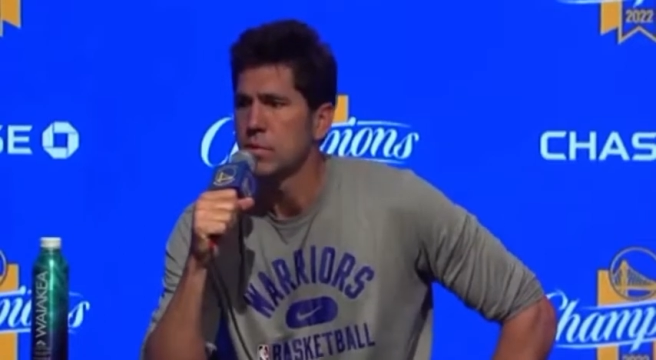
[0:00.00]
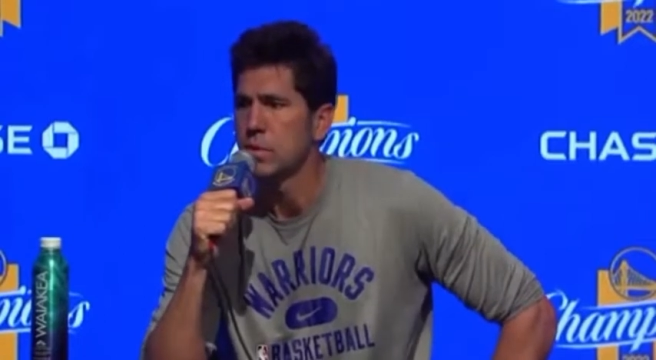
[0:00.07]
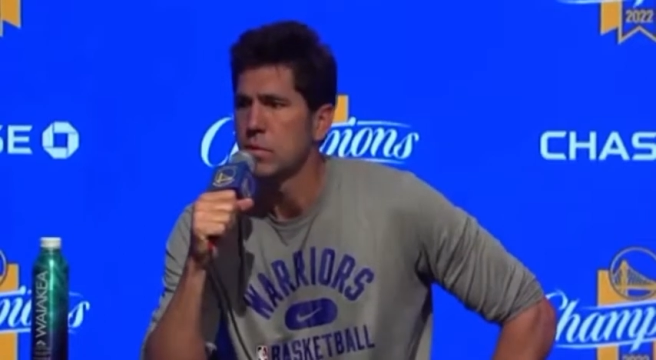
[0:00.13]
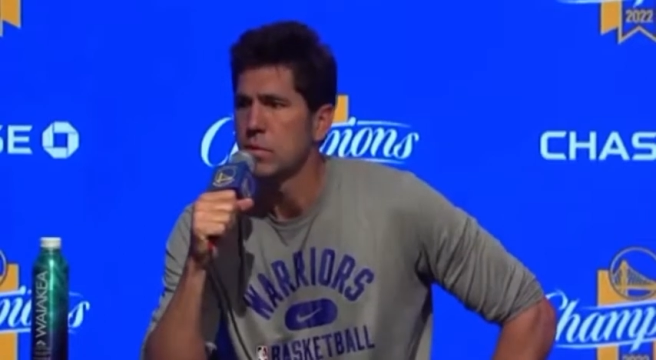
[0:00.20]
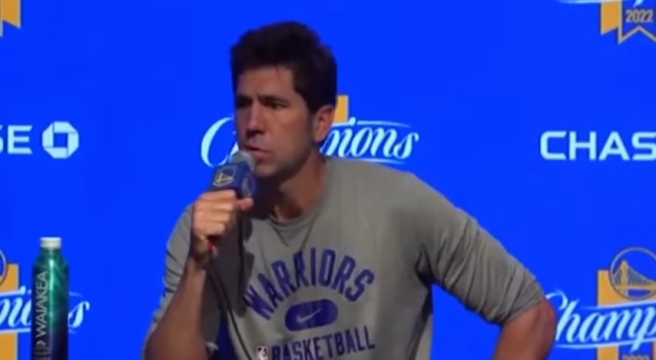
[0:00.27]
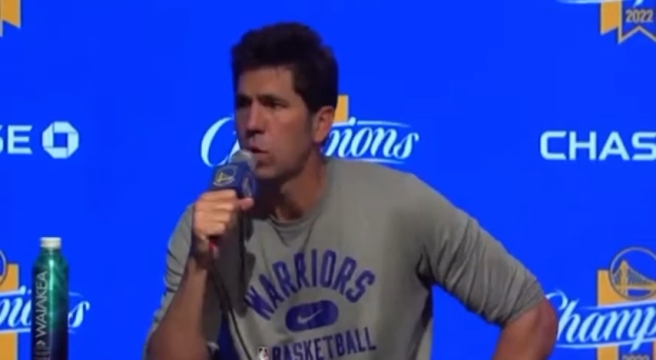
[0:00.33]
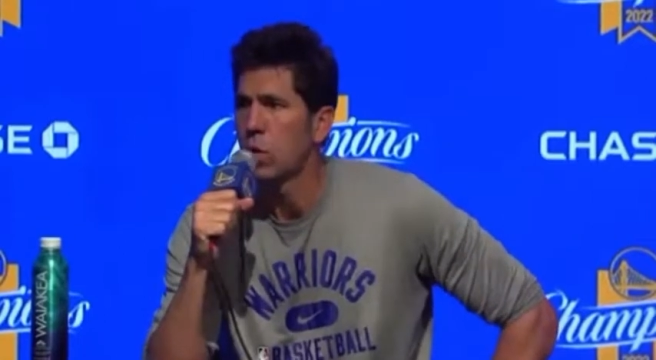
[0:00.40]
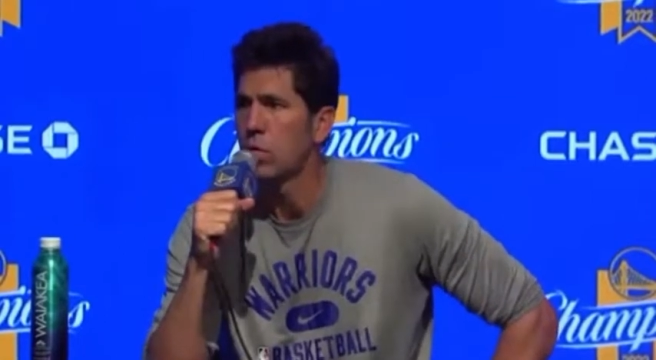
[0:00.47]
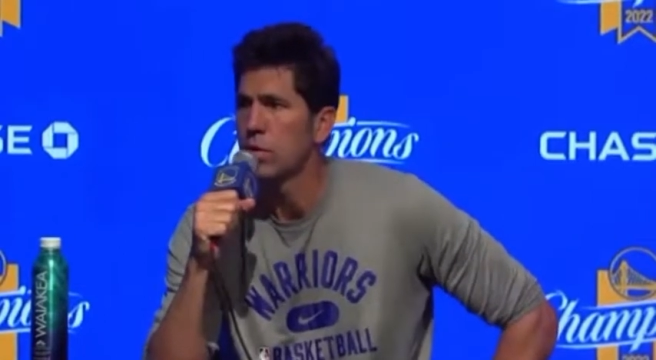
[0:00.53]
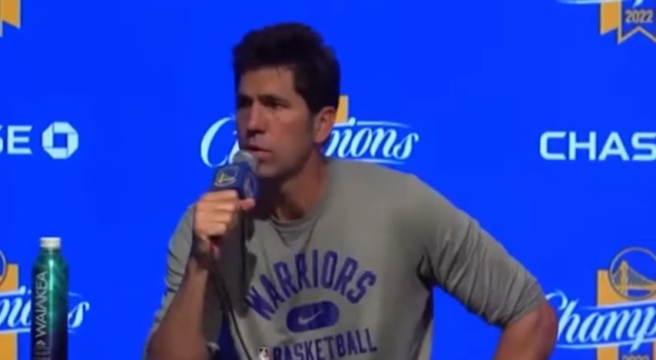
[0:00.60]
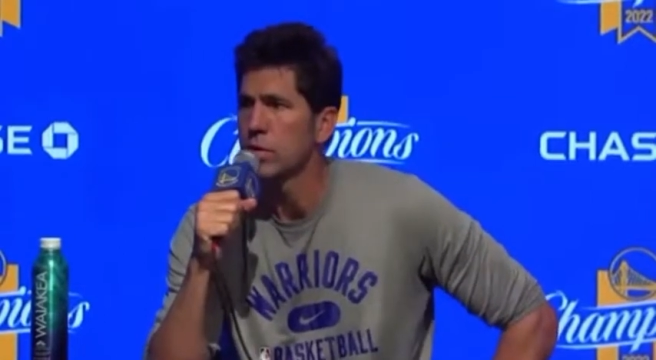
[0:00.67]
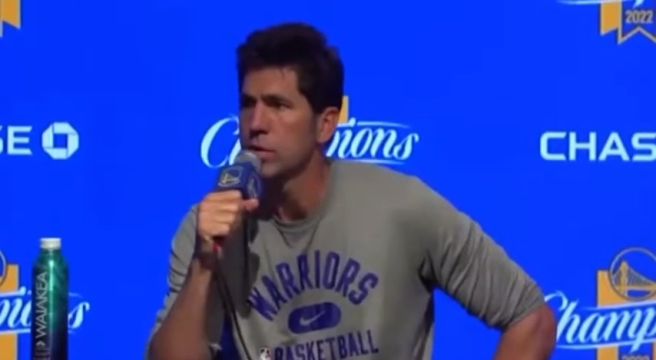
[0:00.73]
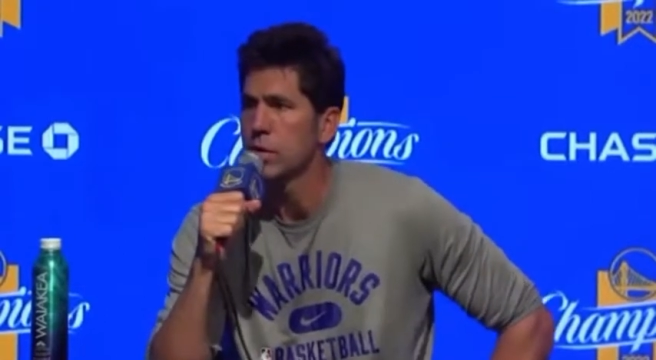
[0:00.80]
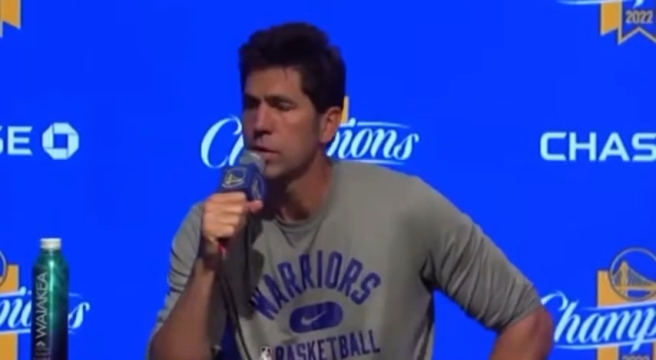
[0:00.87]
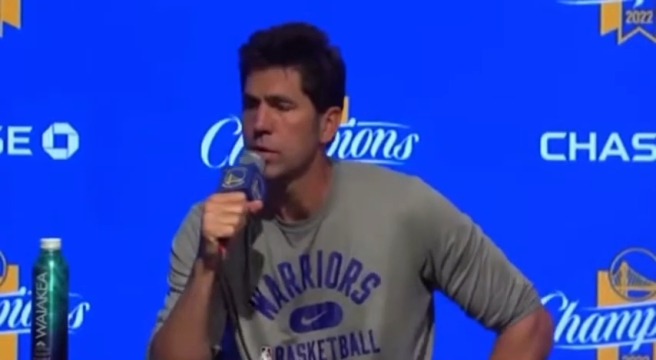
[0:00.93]
12
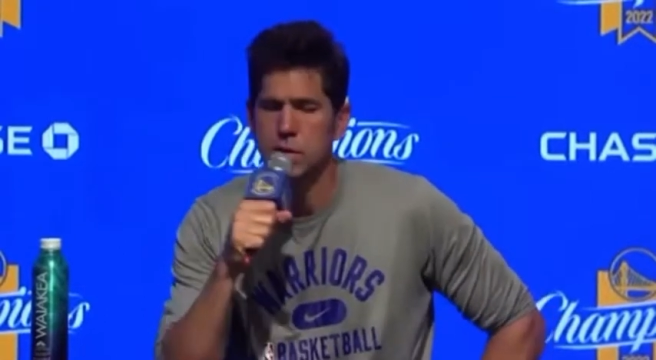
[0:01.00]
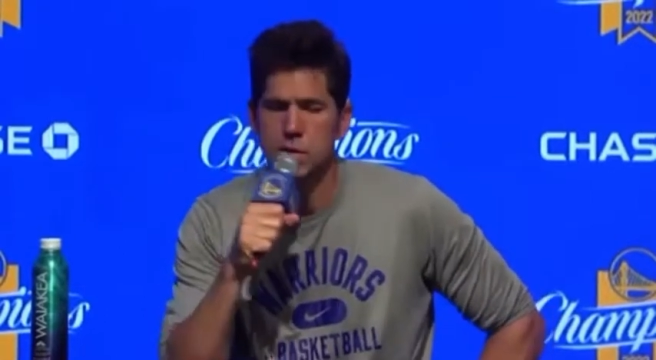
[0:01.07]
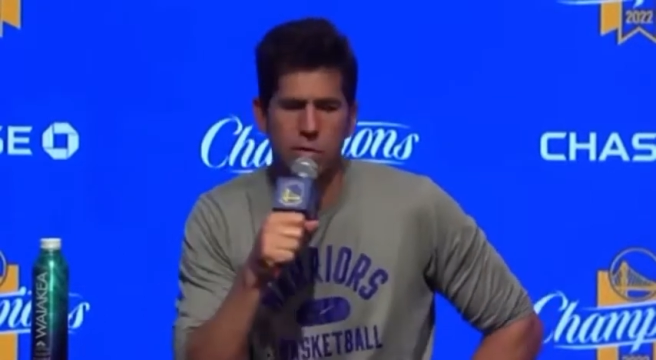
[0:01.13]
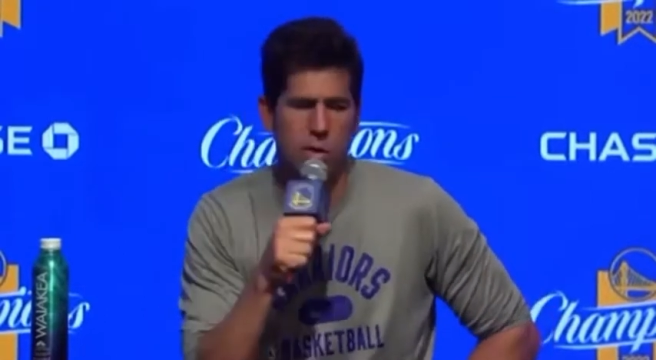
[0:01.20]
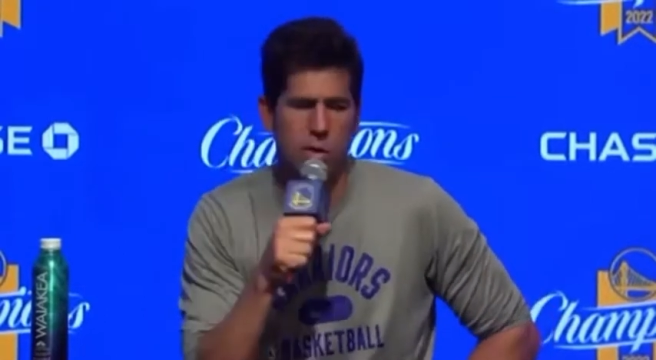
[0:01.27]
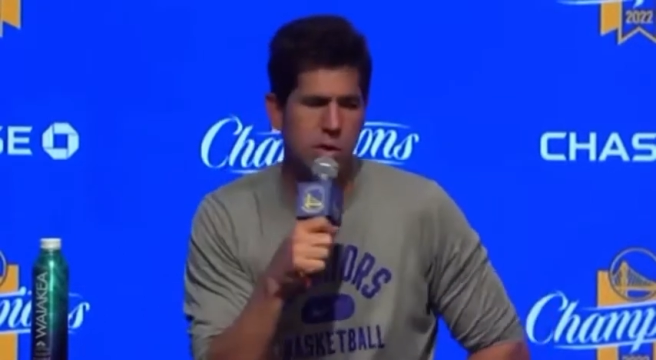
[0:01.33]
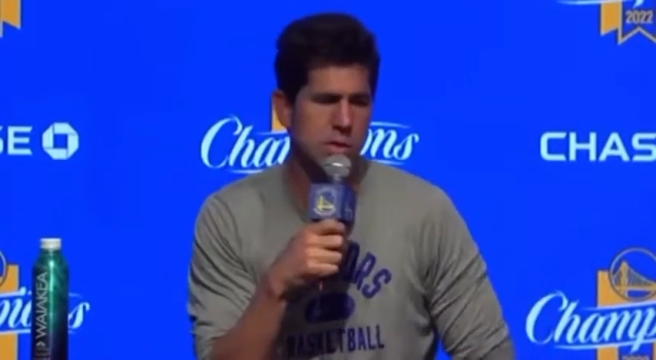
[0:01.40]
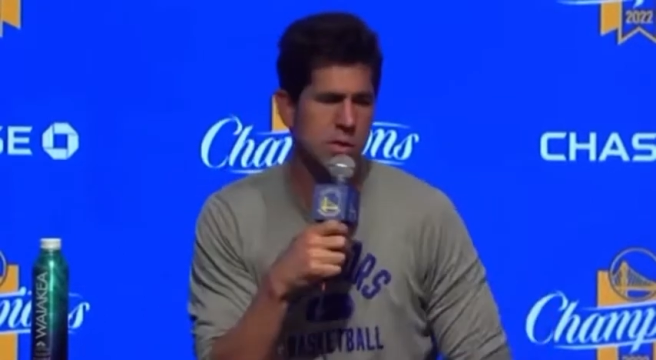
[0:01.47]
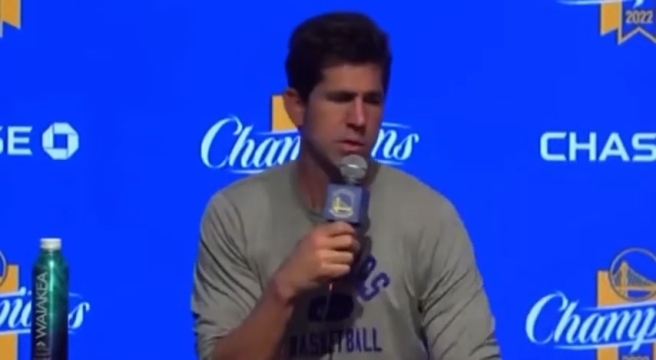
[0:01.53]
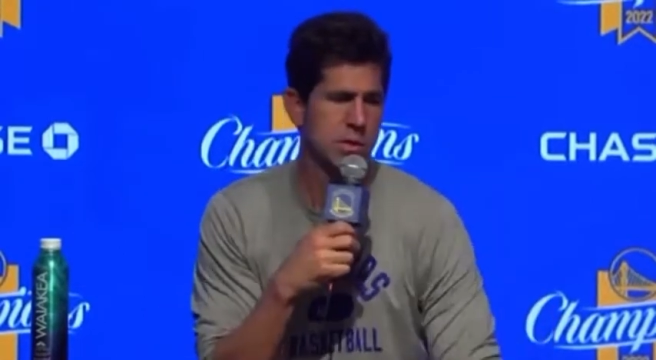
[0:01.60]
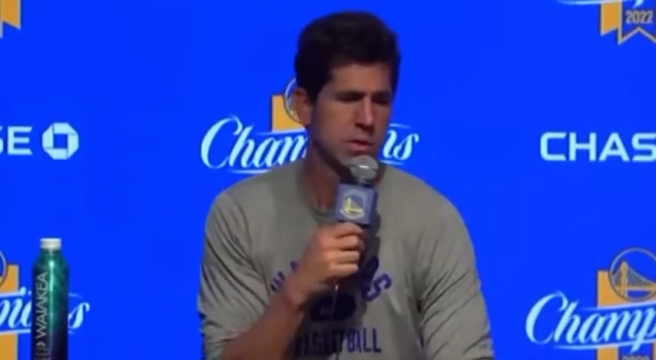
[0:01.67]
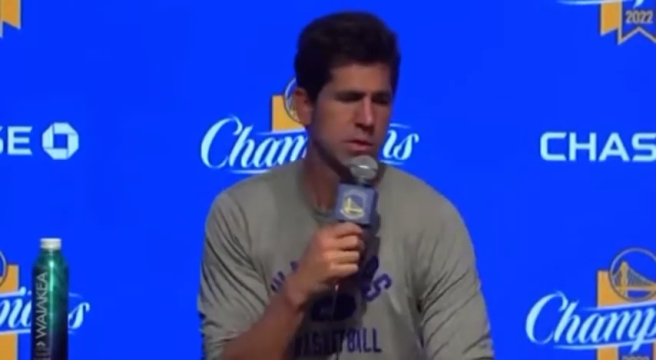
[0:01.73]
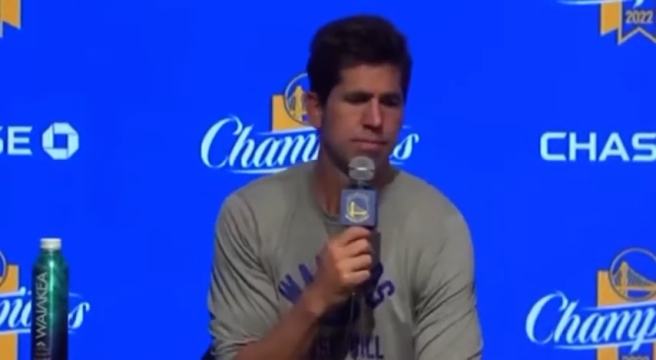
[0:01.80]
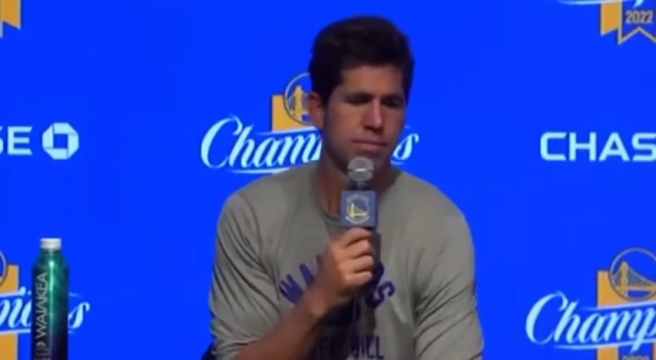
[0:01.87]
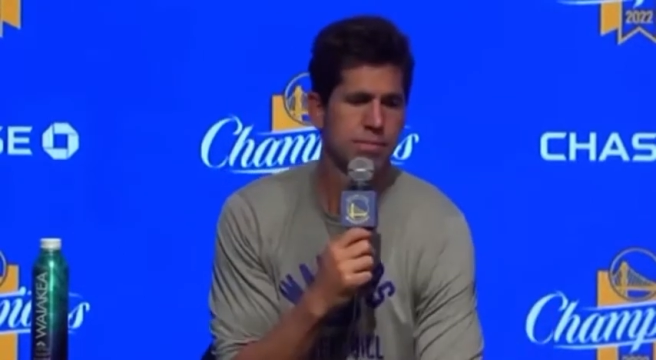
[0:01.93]
years here as far
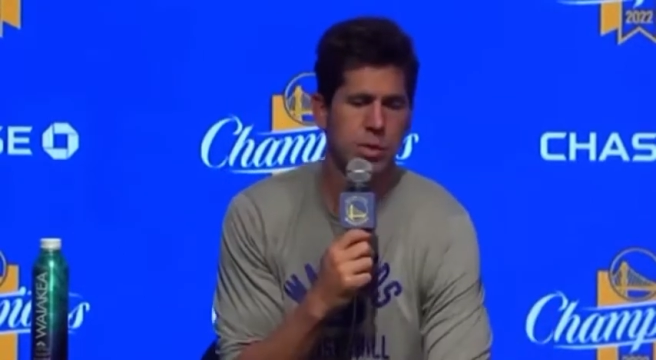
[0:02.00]
as